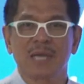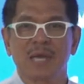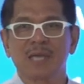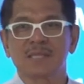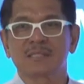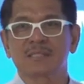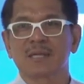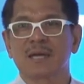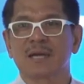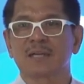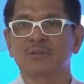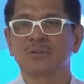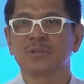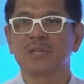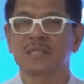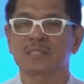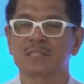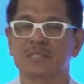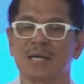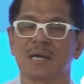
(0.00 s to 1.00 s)
is to
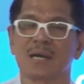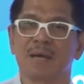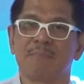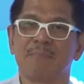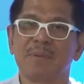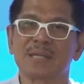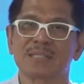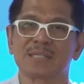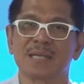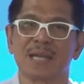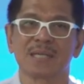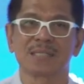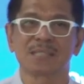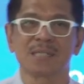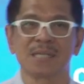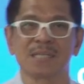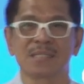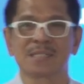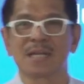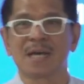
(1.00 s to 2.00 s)
this business
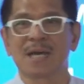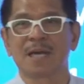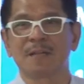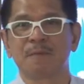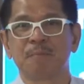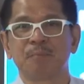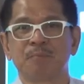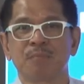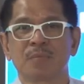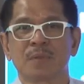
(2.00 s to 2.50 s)
is that